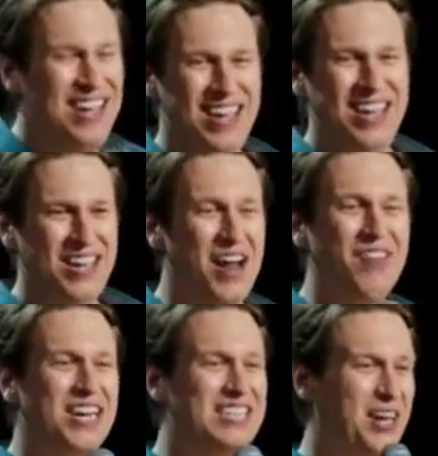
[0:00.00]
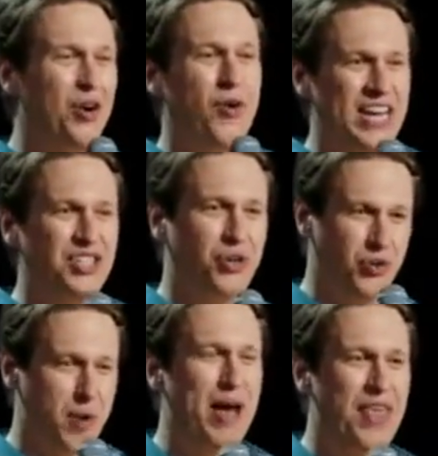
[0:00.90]
You're never going to tell your grandchildren
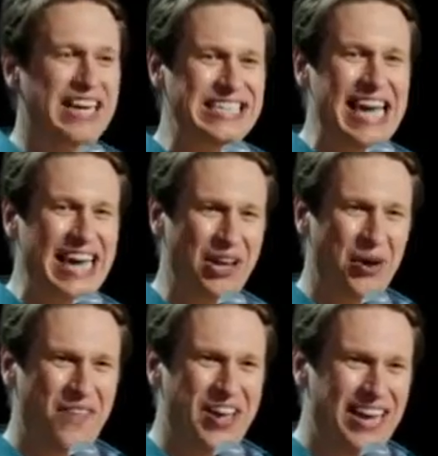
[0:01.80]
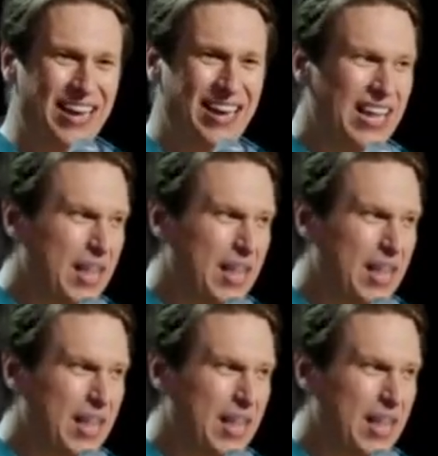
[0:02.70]
about that day. You know what I mean? Let